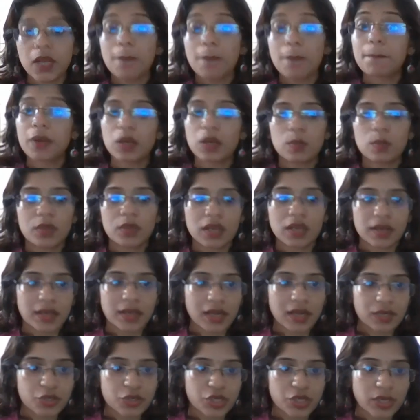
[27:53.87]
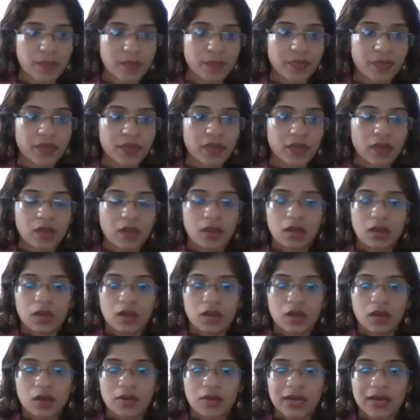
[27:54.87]
Pulmonary artery.
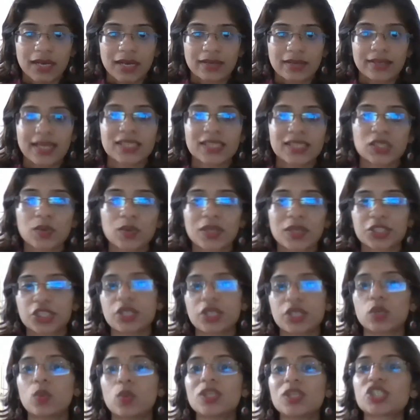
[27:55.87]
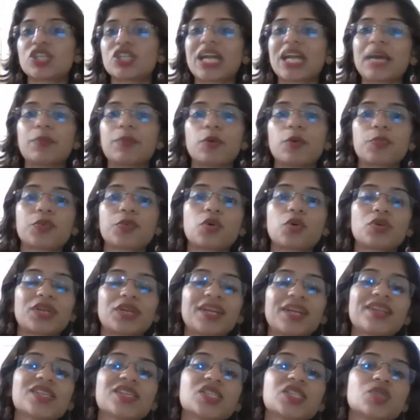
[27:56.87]
Alright, next question. Which
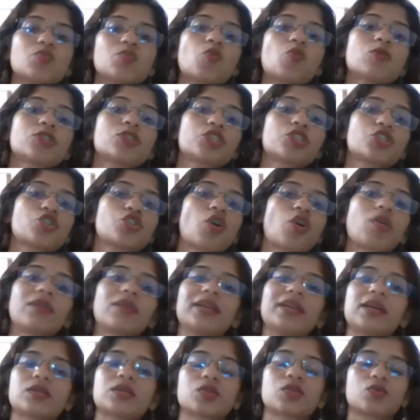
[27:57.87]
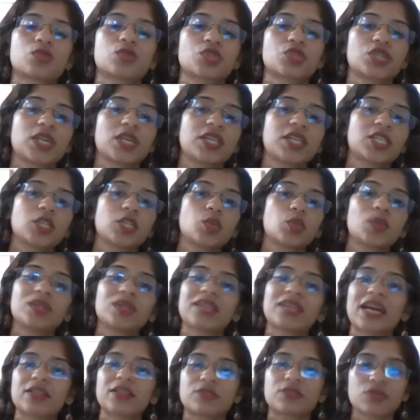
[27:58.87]
lipoprotein is most strongly associated
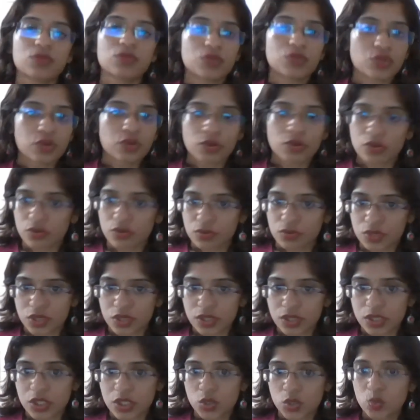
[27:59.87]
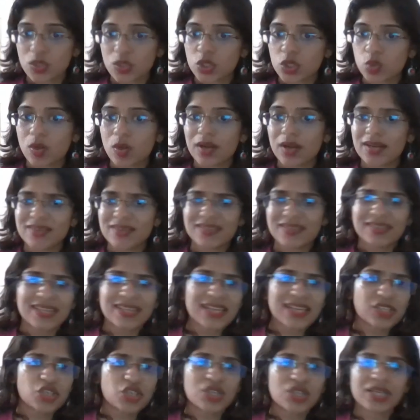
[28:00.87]
with atherosclerosis? Which one is it?
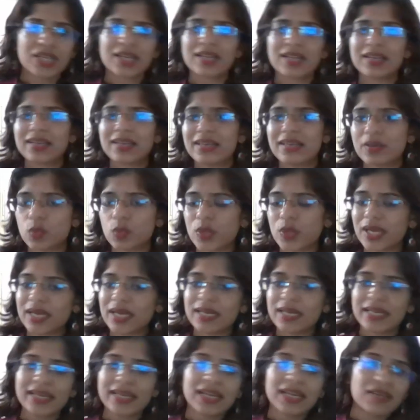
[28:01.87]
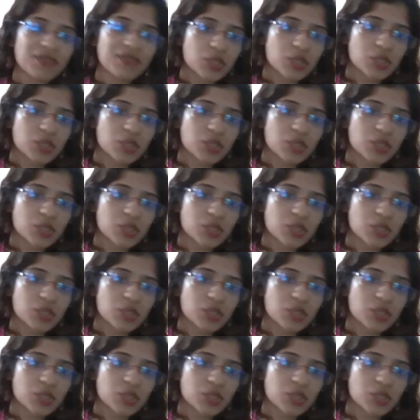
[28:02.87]
HDL, VLDL?